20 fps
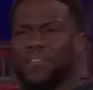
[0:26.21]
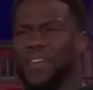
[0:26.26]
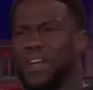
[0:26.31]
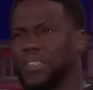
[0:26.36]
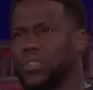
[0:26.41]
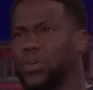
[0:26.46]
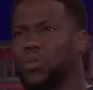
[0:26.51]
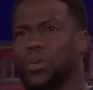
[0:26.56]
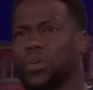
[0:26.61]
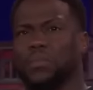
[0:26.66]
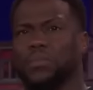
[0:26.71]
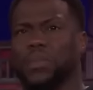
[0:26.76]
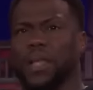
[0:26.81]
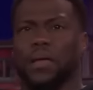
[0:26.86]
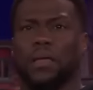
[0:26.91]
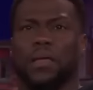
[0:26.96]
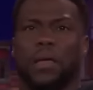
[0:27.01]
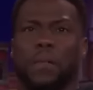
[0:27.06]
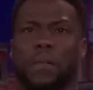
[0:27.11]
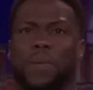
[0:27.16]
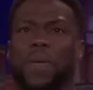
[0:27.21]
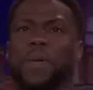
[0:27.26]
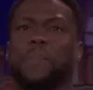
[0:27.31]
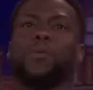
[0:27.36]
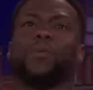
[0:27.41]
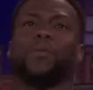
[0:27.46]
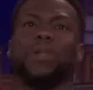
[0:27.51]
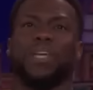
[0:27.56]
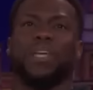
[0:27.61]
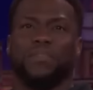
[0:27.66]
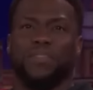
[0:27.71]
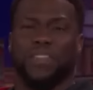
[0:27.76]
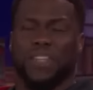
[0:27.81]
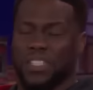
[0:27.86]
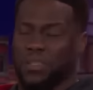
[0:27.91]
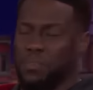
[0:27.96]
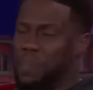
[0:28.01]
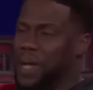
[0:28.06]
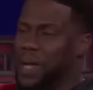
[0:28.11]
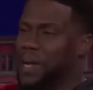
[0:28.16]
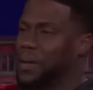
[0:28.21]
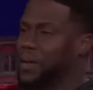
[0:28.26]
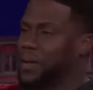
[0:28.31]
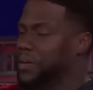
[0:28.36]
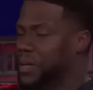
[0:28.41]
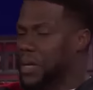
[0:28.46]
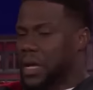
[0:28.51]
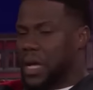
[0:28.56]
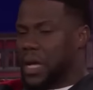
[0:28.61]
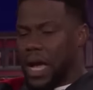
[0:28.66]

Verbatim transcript: I told him that people live in his beard.